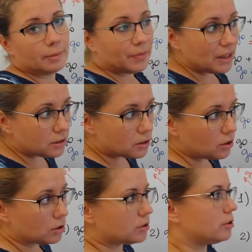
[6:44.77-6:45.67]
It's
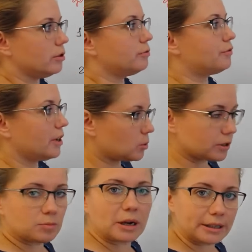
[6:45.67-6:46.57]
not so
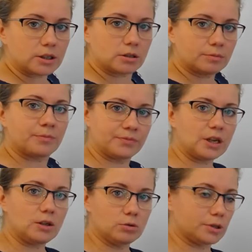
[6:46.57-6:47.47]
frequent, but they
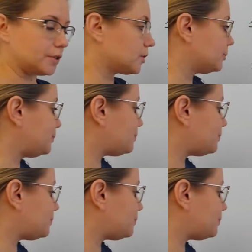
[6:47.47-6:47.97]
use it.